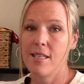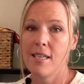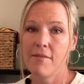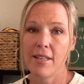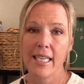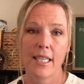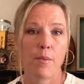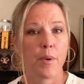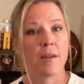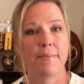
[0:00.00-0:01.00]
Think of like an
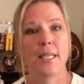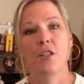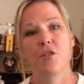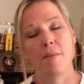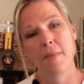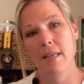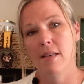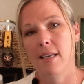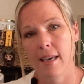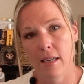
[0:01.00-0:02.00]
apartment or something
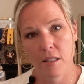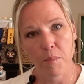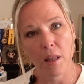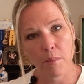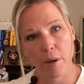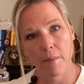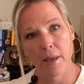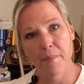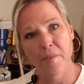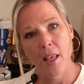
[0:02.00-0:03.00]
like that, a small apartment.